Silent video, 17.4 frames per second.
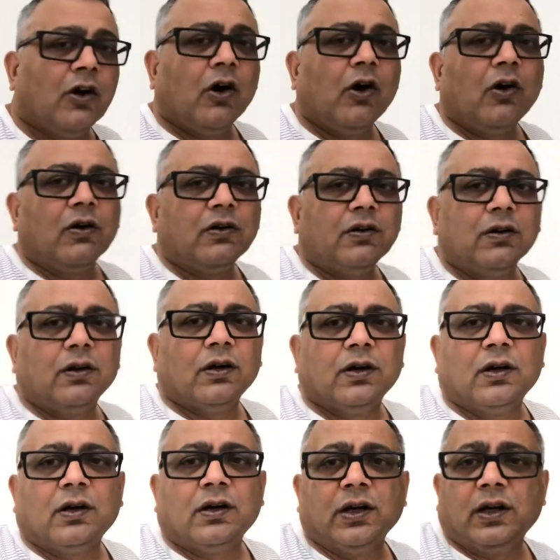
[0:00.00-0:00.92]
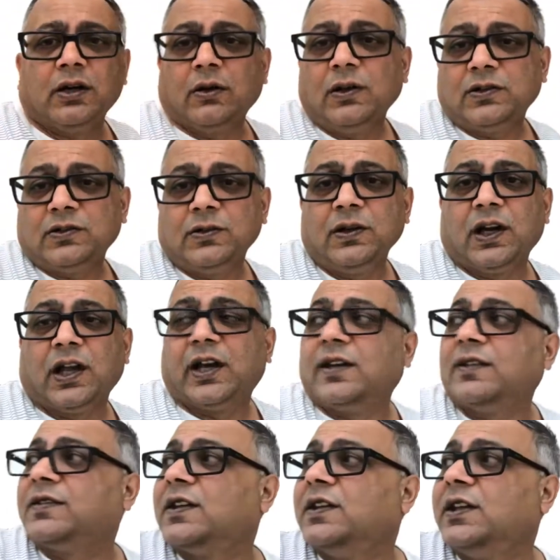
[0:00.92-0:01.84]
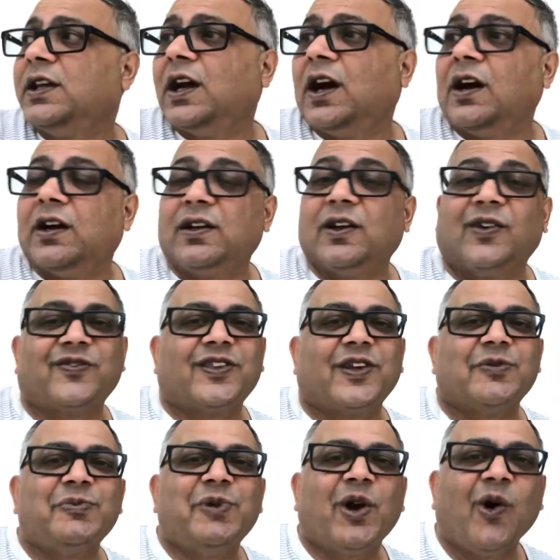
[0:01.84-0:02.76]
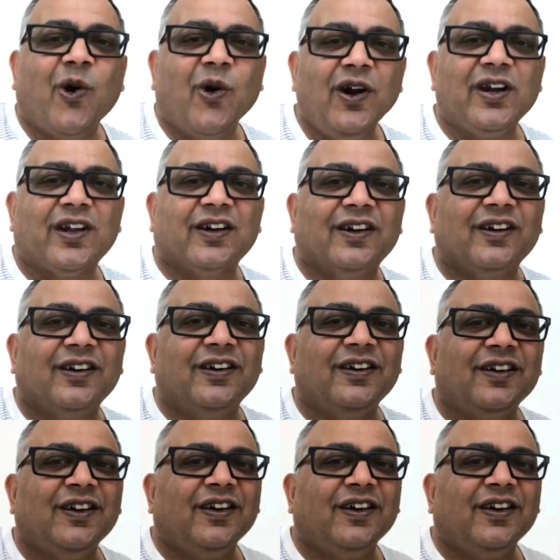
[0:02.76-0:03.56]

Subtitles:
or it also lies in the eye of the beholder.